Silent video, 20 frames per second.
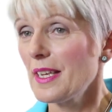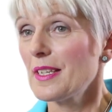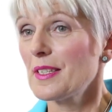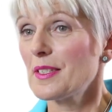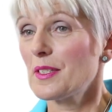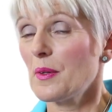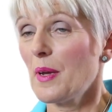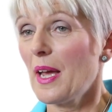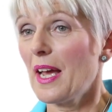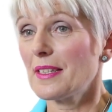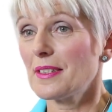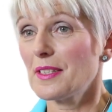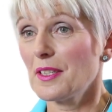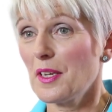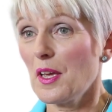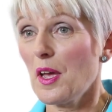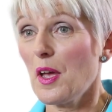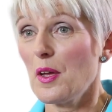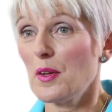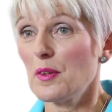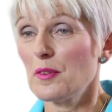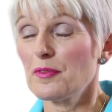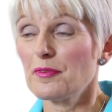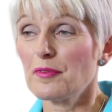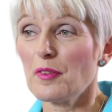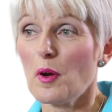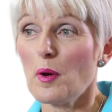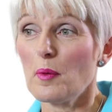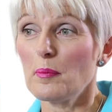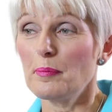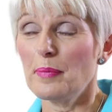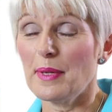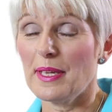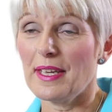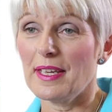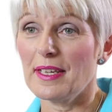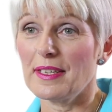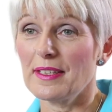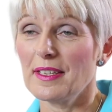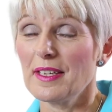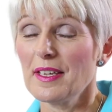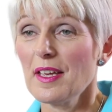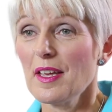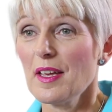So I had to go from being